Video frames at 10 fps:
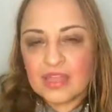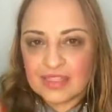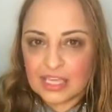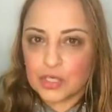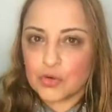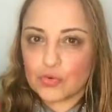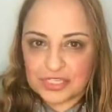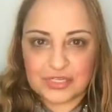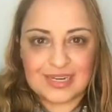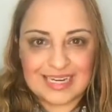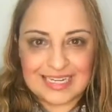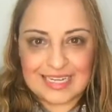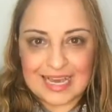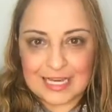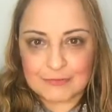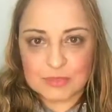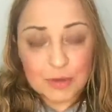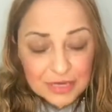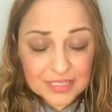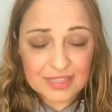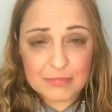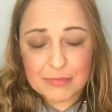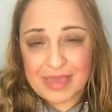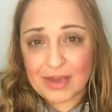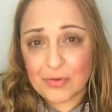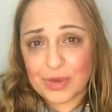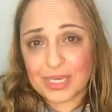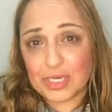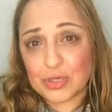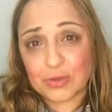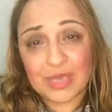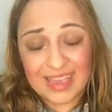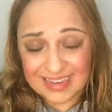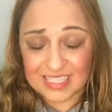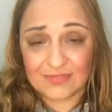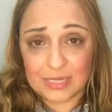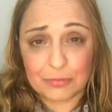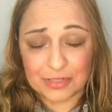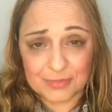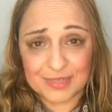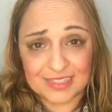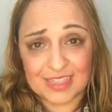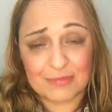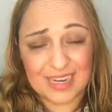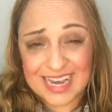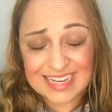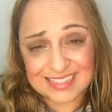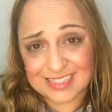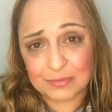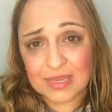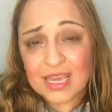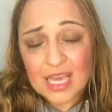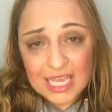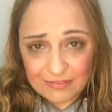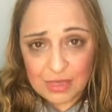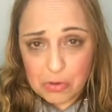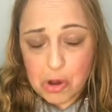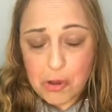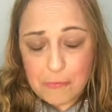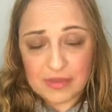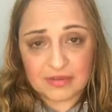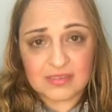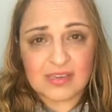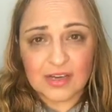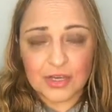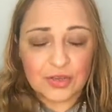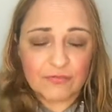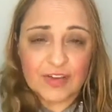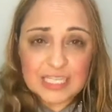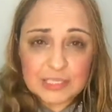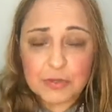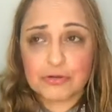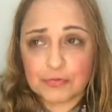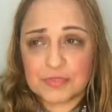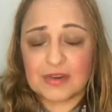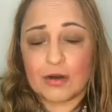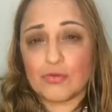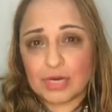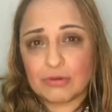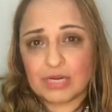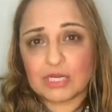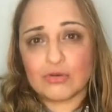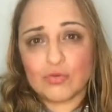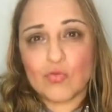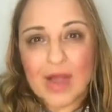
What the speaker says: that you originally spoke to them about when you actively prospected them and asked them if they were open. So Facebook groups are a really, really good